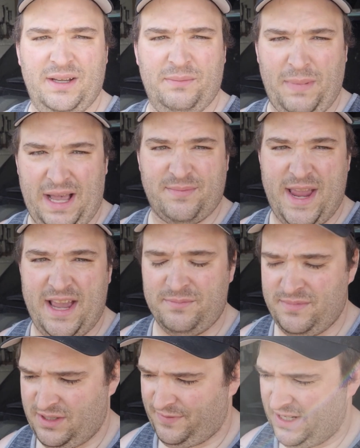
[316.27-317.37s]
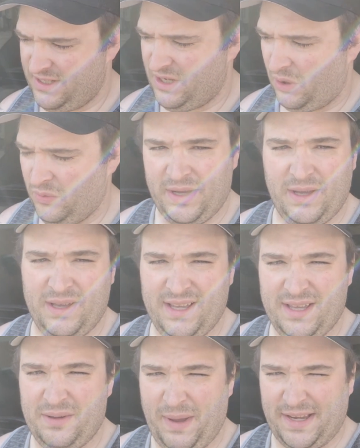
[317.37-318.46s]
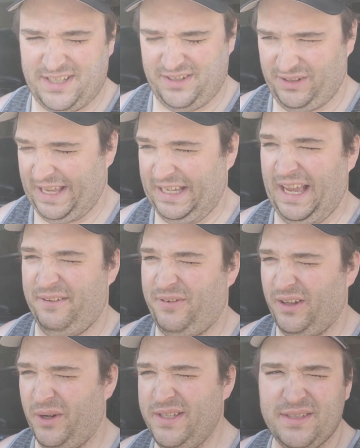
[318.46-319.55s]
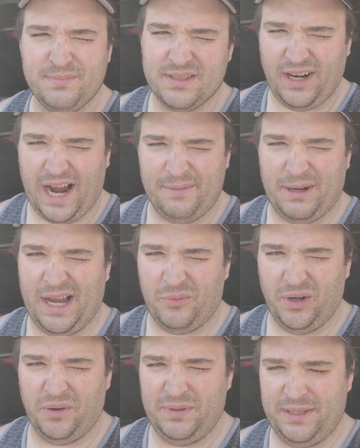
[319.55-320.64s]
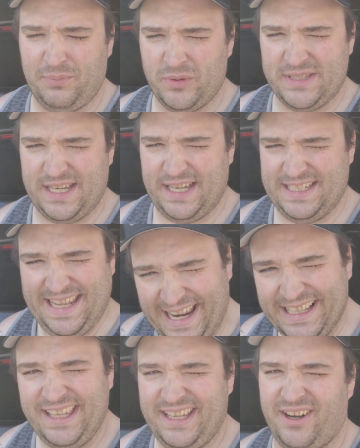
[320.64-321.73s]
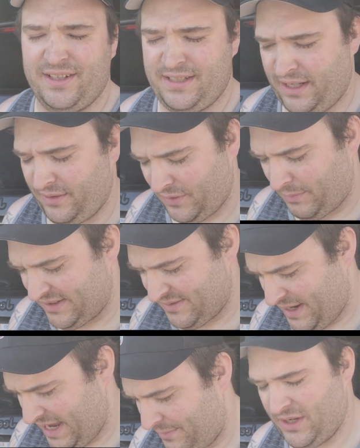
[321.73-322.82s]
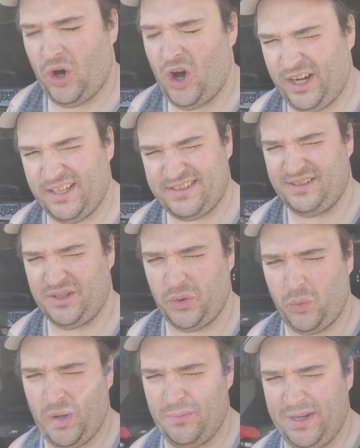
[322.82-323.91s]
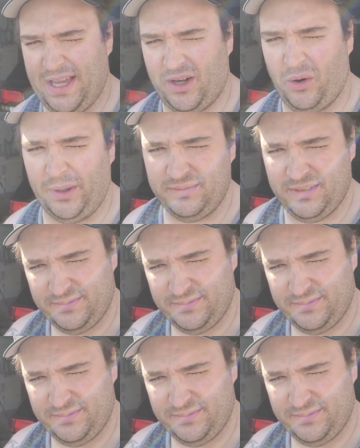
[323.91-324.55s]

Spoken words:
Miles of Mayhem. So if you didn't know, make sure you like, follow, and subscribe. I will be posting daily content for Miles of Mayhem in August when we get going.